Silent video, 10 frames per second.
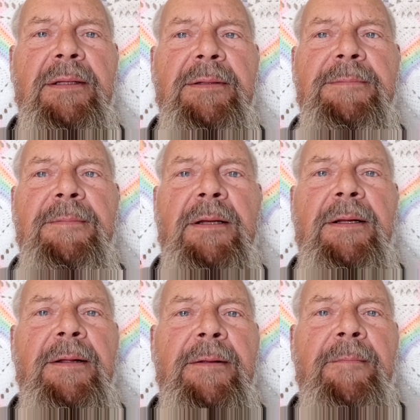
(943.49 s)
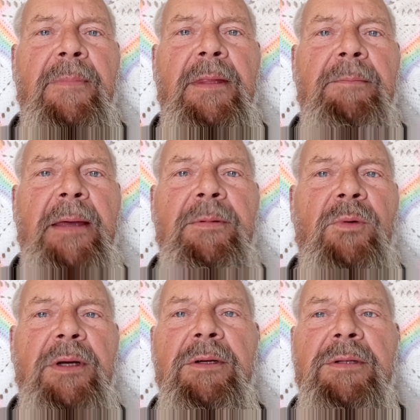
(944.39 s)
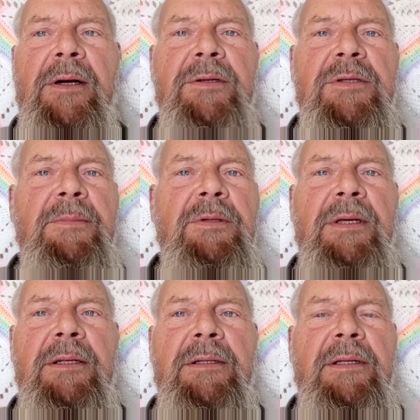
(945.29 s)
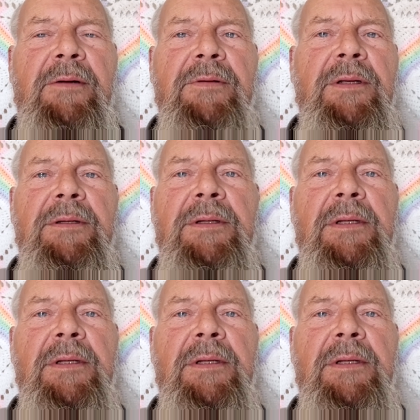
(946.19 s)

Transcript: And maybe while you're talking something, you kind of lean over and you,